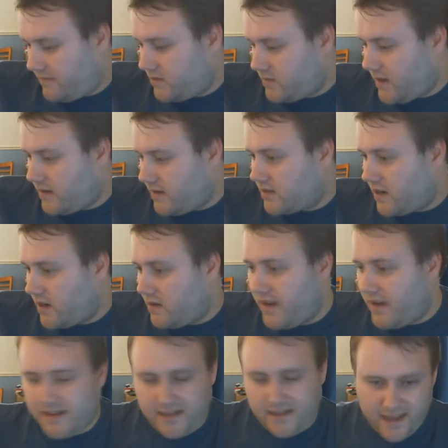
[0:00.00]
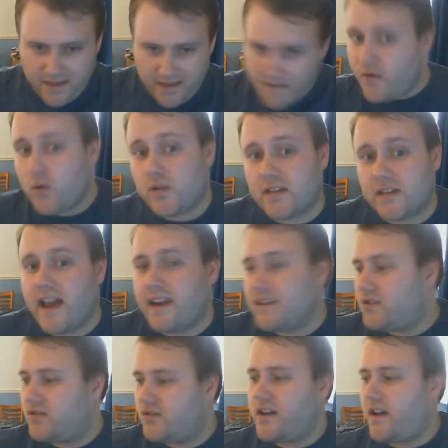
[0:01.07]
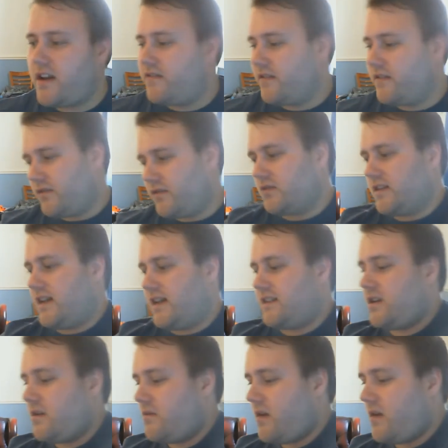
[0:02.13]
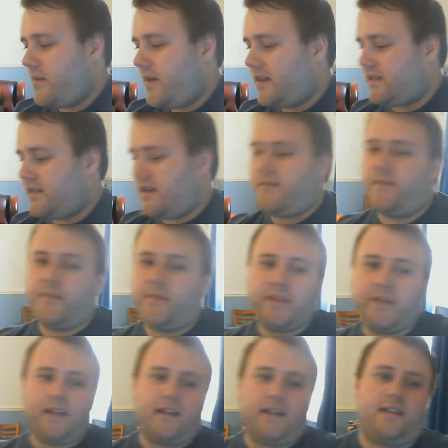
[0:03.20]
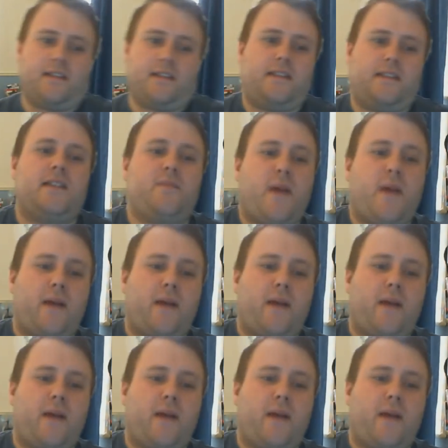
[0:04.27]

as well. So let's get the full set. Let's try and go for the full set. So I picked up these bad